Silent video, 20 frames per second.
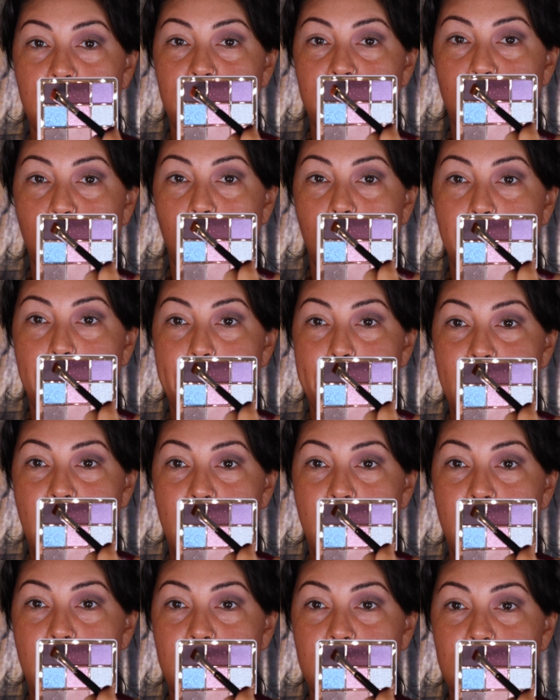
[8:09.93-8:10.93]
of more
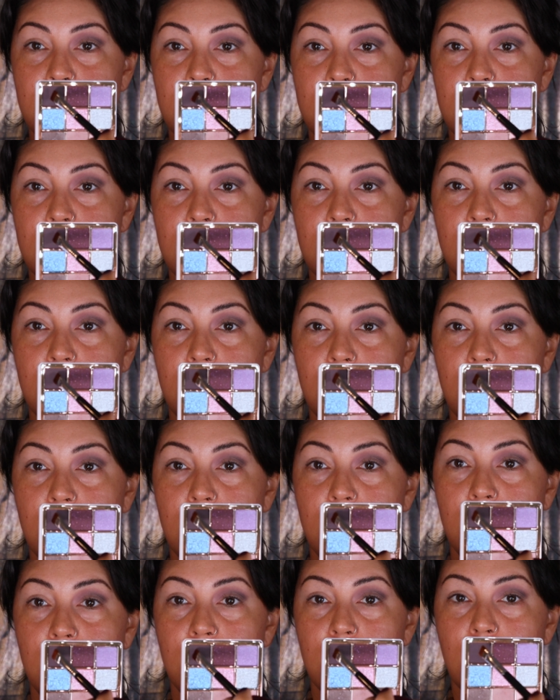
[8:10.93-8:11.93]
matte
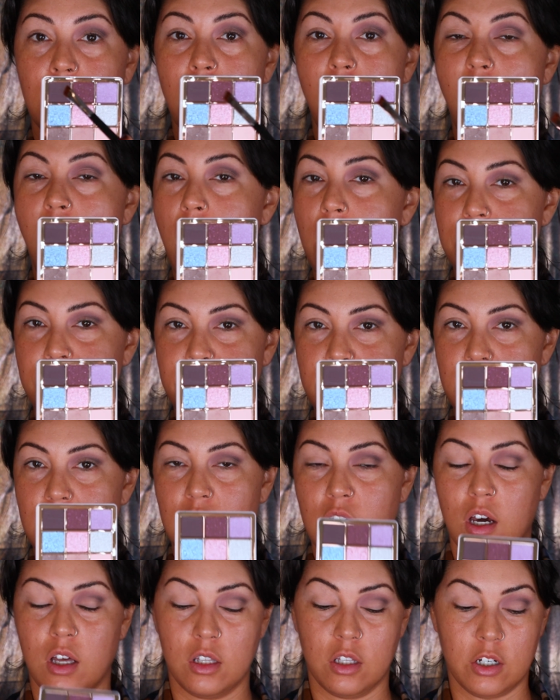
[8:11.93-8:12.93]
coffee
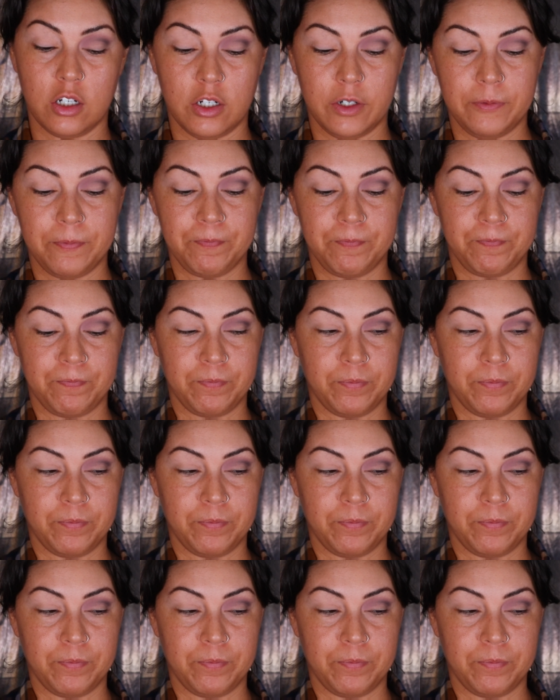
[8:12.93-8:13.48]
color.